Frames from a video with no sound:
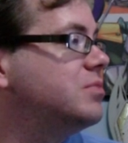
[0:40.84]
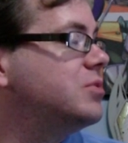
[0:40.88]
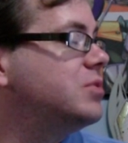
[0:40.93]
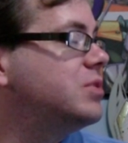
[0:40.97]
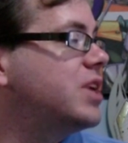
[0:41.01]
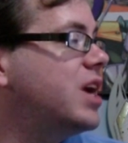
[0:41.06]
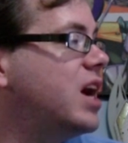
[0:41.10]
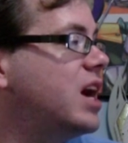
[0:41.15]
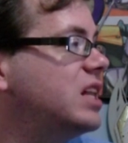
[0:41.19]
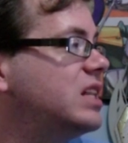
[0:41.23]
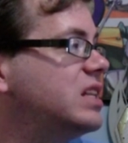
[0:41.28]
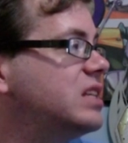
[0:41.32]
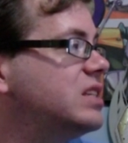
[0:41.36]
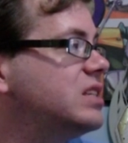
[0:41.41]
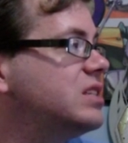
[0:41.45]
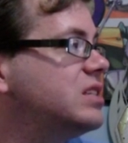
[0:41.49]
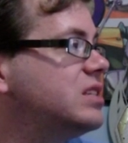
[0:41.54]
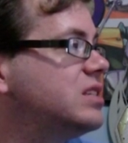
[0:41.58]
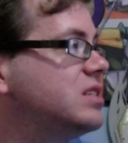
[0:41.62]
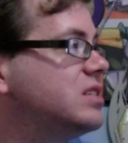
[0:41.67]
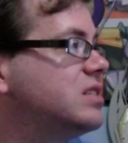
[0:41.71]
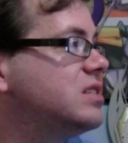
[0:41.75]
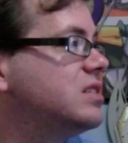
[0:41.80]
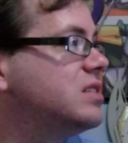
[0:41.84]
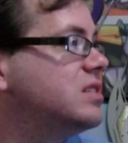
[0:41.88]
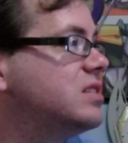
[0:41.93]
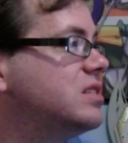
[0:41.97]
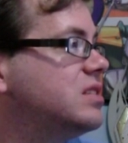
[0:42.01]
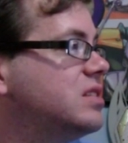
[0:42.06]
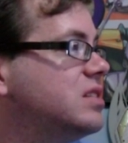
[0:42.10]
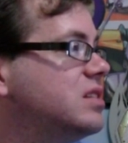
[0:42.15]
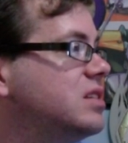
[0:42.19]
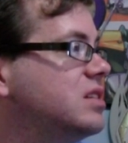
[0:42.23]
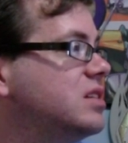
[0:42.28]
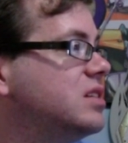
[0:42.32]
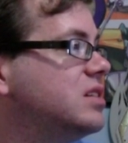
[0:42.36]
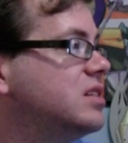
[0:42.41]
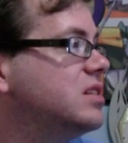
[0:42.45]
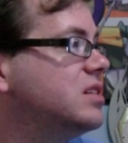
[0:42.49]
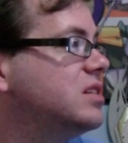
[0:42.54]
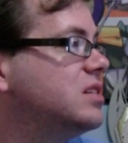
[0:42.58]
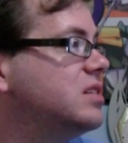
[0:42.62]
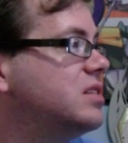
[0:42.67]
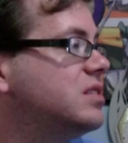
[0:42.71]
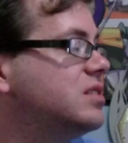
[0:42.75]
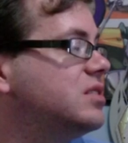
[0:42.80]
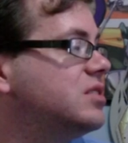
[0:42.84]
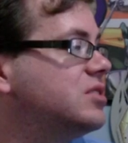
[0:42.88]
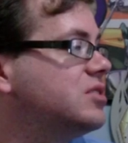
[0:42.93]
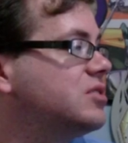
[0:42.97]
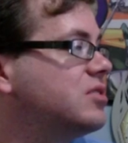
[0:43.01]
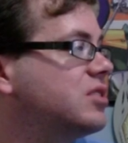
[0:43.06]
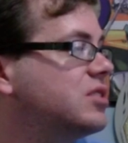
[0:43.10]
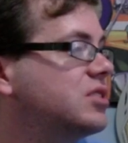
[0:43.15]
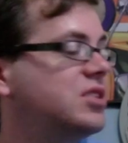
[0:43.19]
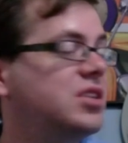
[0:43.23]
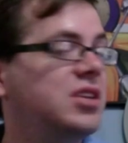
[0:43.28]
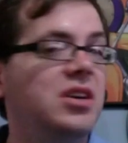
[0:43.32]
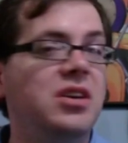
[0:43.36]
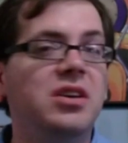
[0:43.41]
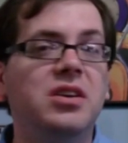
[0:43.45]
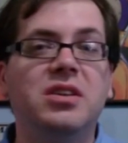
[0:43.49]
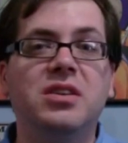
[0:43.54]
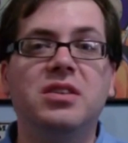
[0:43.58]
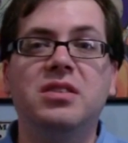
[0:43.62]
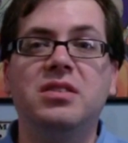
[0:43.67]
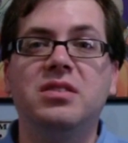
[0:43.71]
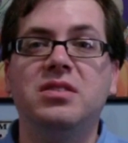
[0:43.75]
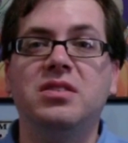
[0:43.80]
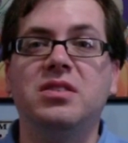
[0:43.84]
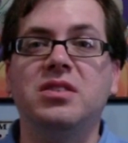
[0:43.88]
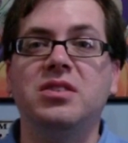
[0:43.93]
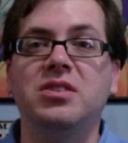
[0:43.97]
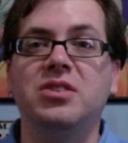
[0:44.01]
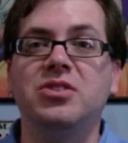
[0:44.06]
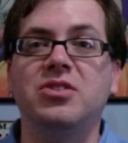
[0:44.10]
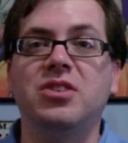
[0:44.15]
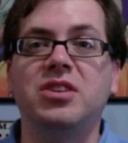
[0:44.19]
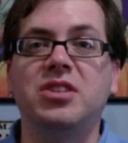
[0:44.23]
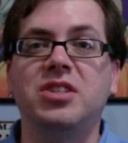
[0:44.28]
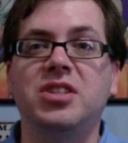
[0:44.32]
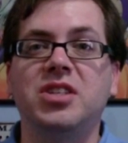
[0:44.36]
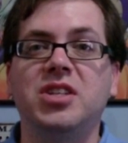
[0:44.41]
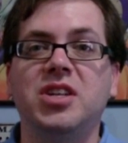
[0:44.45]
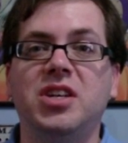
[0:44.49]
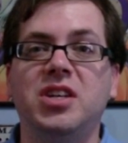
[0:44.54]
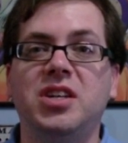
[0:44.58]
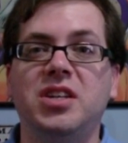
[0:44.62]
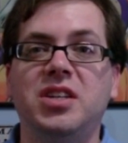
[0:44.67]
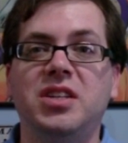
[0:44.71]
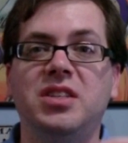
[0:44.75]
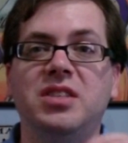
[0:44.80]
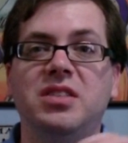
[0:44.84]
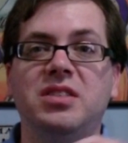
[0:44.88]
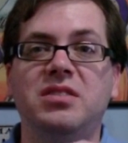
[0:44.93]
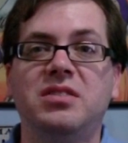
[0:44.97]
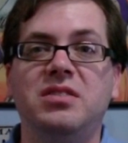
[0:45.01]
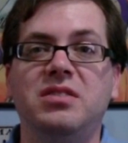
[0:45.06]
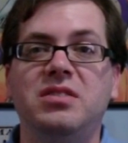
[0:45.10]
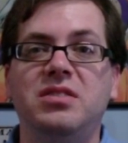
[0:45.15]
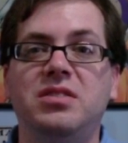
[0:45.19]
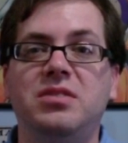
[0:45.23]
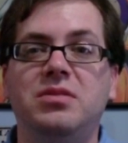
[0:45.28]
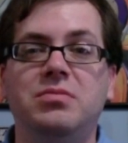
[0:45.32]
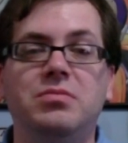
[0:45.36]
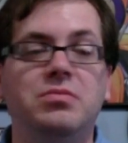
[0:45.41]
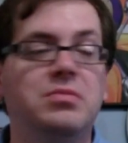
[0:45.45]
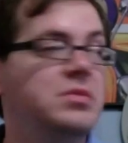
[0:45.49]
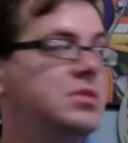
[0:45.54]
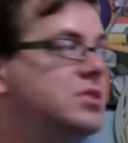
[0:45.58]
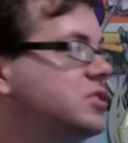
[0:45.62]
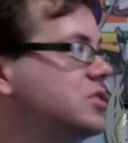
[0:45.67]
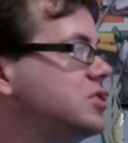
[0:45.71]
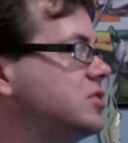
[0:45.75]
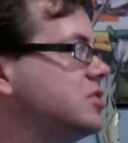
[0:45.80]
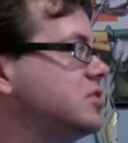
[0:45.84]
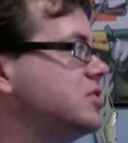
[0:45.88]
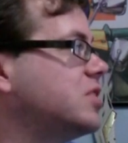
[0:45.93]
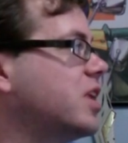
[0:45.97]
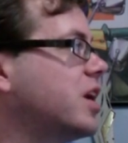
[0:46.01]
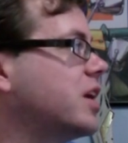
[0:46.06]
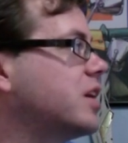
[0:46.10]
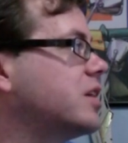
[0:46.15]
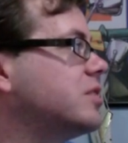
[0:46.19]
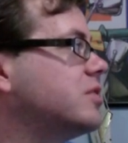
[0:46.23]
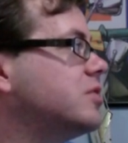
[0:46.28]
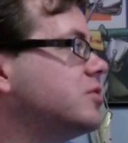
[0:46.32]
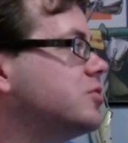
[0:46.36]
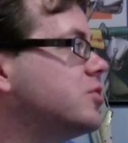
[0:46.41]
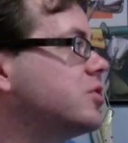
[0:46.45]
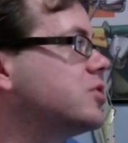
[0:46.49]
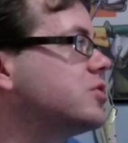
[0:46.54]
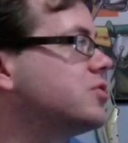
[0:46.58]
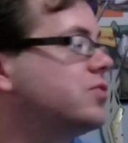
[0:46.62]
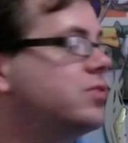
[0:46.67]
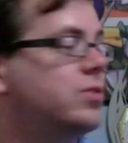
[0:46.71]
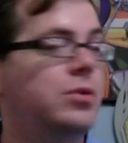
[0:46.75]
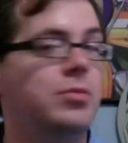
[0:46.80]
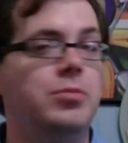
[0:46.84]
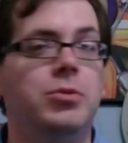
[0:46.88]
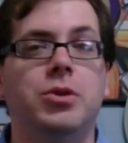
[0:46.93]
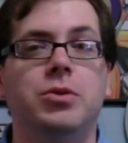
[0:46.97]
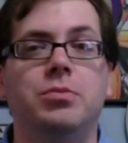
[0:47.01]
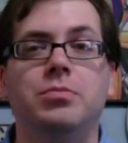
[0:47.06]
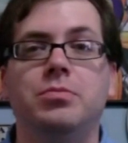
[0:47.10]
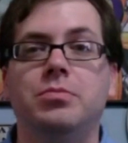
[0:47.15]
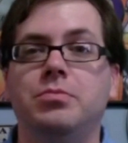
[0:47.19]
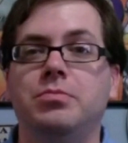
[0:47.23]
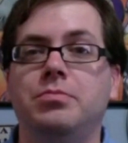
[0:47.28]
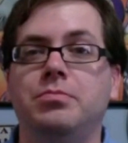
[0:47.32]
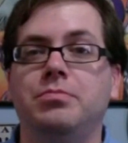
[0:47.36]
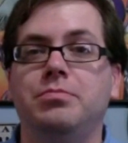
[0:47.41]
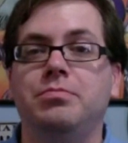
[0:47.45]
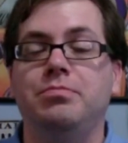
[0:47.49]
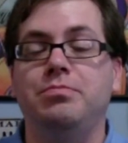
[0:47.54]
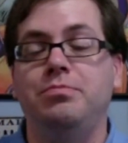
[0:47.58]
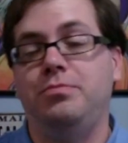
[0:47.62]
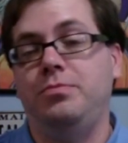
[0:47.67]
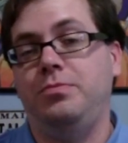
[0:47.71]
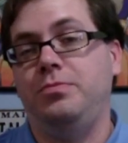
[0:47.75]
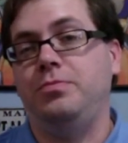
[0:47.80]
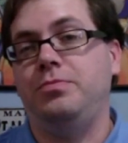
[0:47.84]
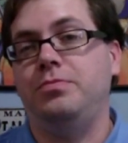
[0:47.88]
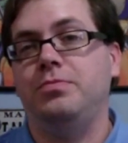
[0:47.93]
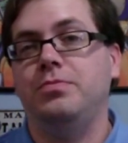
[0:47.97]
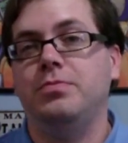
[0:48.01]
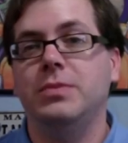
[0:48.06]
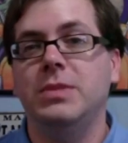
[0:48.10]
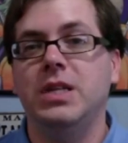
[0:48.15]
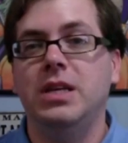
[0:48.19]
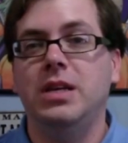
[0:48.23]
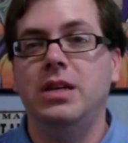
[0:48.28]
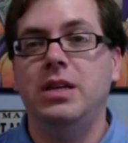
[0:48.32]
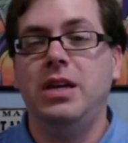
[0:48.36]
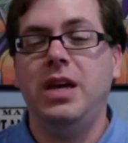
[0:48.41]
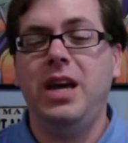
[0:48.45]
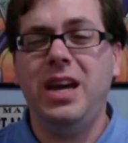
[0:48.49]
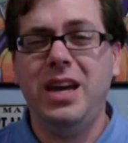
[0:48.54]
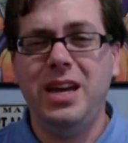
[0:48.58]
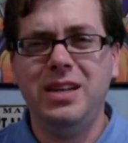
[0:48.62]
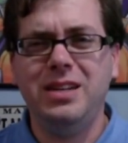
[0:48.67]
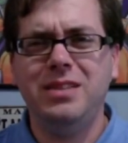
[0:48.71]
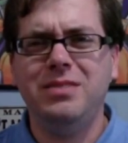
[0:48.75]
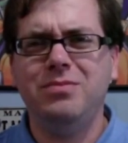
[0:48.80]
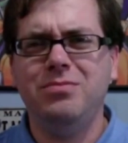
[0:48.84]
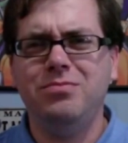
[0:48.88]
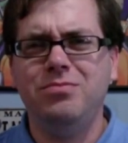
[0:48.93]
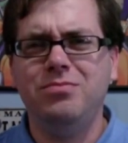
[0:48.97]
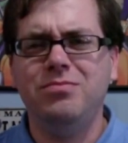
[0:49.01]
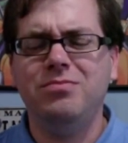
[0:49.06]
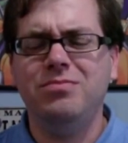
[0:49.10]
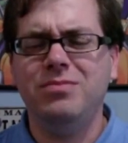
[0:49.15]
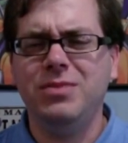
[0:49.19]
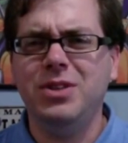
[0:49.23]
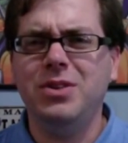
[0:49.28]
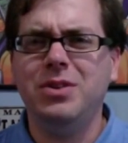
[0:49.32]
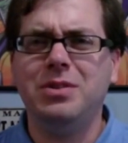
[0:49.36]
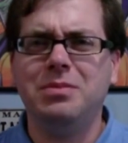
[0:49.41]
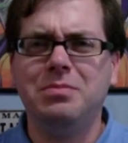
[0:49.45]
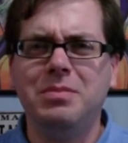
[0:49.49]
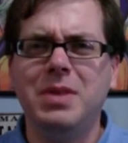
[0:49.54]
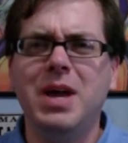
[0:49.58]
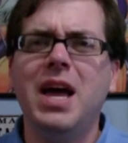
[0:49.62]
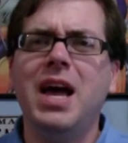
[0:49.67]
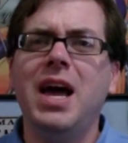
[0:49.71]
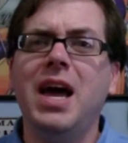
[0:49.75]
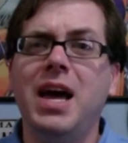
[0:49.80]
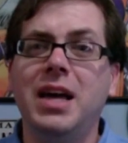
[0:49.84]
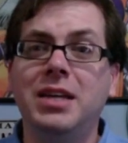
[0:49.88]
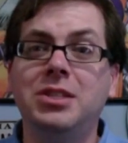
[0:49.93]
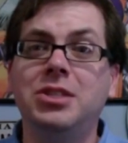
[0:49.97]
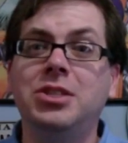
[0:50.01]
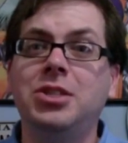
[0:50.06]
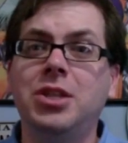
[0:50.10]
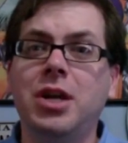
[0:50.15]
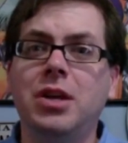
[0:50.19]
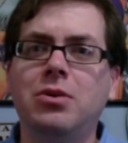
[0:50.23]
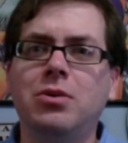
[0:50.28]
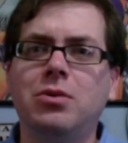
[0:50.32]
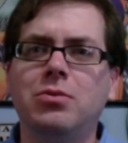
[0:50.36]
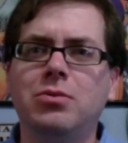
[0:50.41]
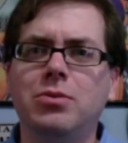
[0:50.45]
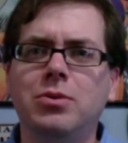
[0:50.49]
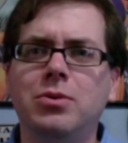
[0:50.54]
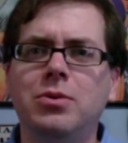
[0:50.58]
Brutalis, the Destructicons, Constructicons, Giant Transformer. And, you know, as a general